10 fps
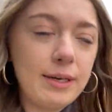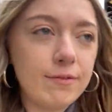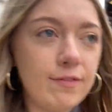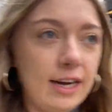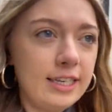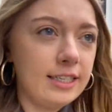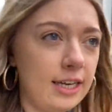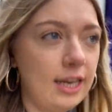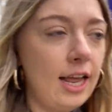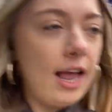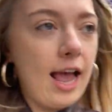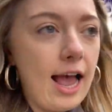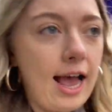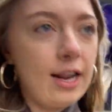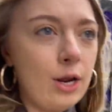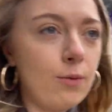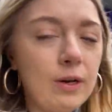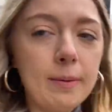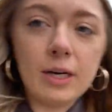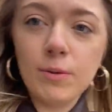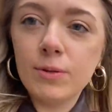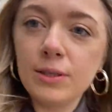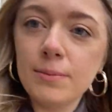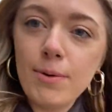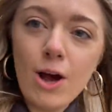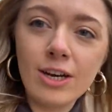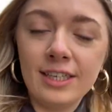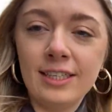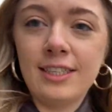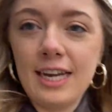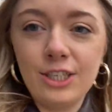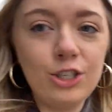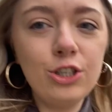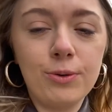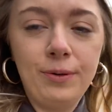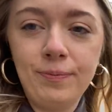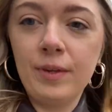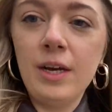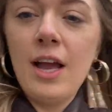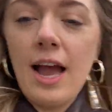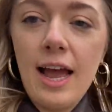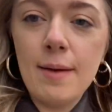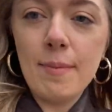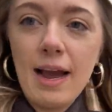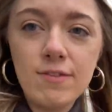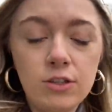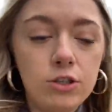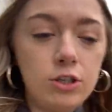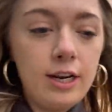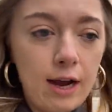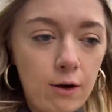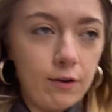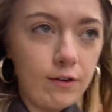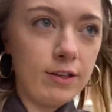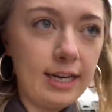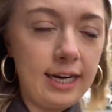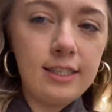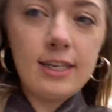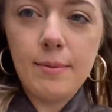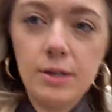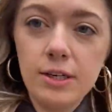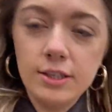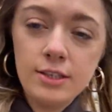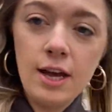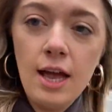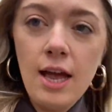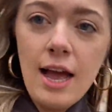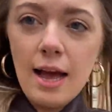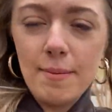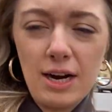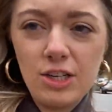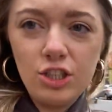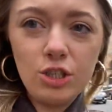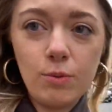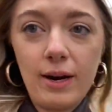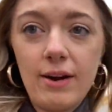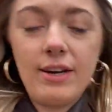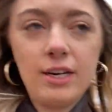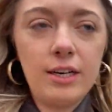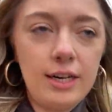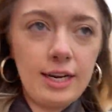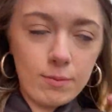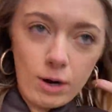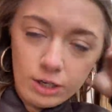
can find, and hopefully pick up some bargains as usual. I haven't done an outfit of the day today because I'm actually just wearing like what